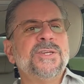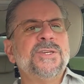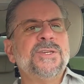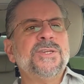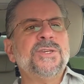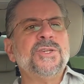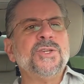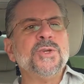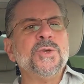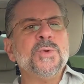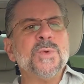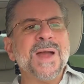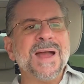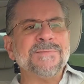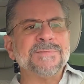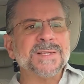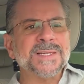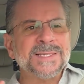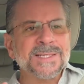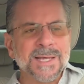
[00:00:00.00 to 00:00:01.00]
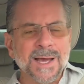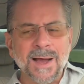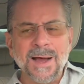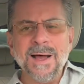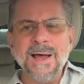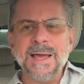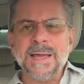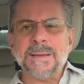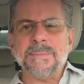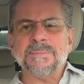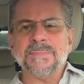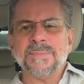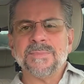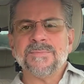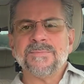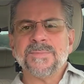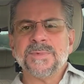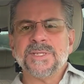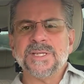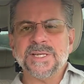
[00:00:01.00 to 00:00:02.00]
Do you have the time
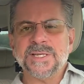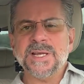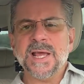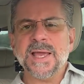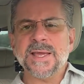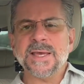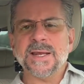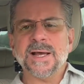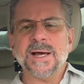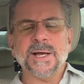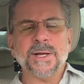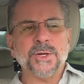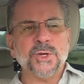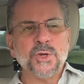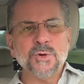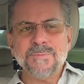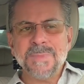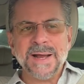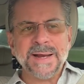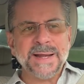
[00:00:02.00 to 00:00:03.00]
to take it on? You might